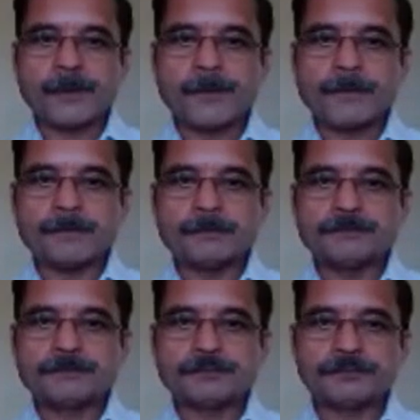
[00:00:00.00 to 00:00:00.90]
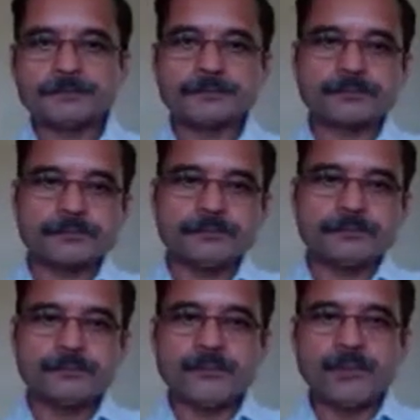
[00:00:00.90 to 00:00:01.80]
Now this, why this
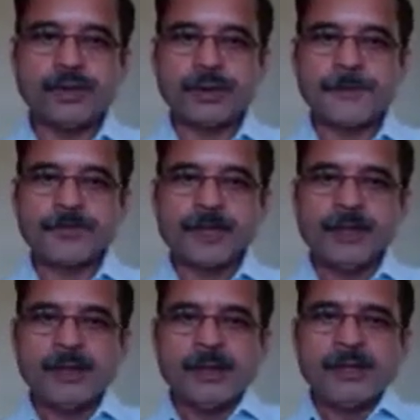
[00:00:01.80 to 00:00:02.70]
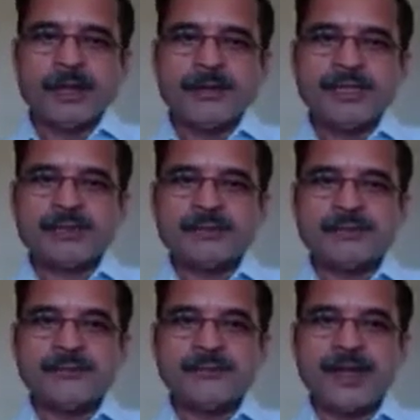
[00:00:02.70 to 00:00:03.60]
half cell potential exists?
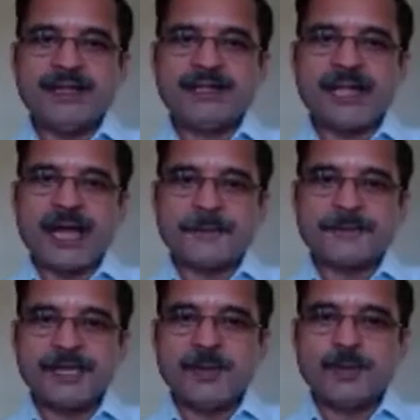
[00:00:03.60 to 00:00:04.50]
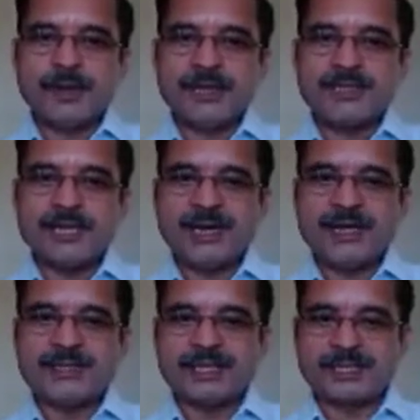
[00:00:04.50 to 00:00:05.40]
Actually, this is related to the
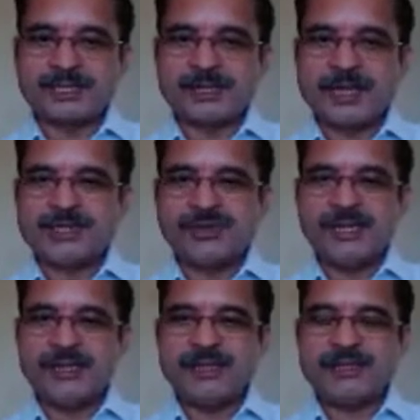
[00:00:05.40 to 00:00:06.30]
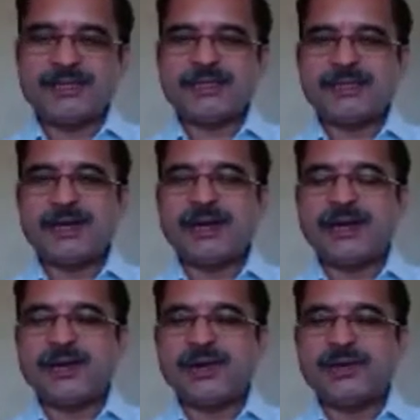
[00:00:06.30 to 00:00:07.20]
chemistry. So it is
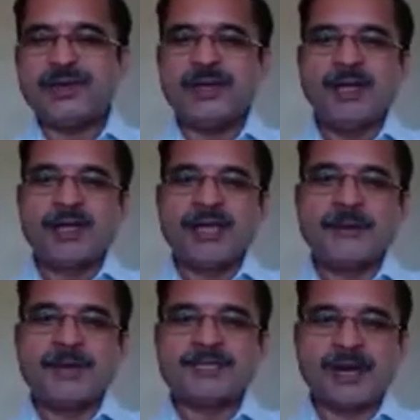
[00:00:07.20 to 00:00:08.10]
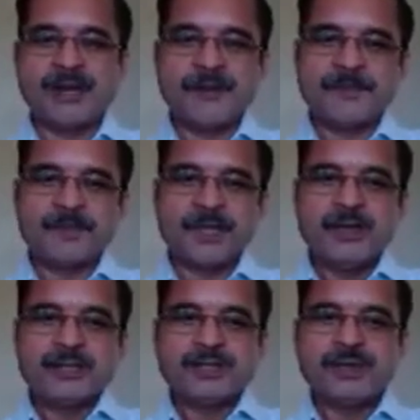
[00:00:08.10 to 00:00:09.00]
oxidation or
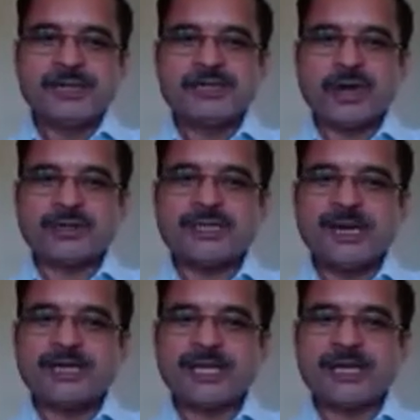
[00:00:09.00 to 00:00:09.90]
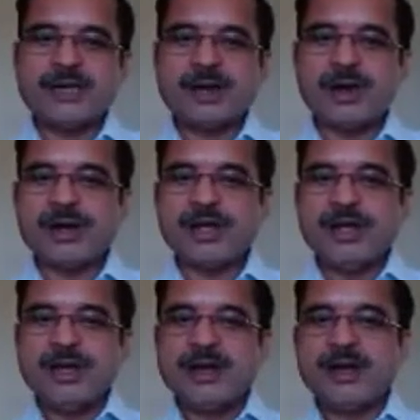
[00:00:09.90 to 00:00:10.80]
reduction reaction, some
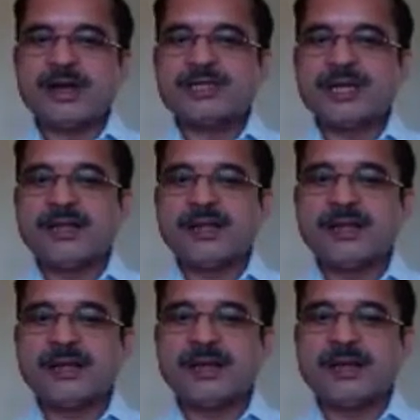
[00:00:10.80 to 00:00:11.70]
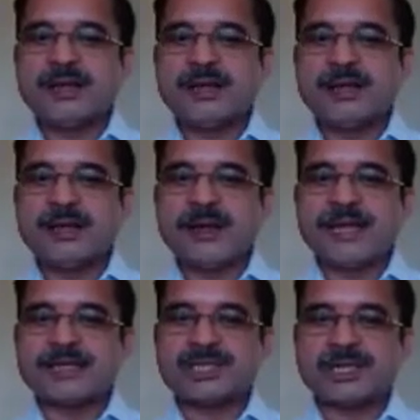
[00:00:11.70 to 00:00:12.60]
chemical reaction taking place
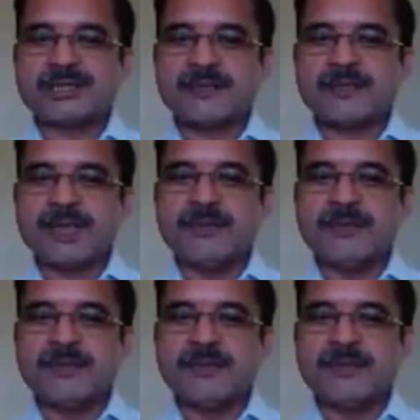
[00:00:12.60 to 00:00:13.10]
at the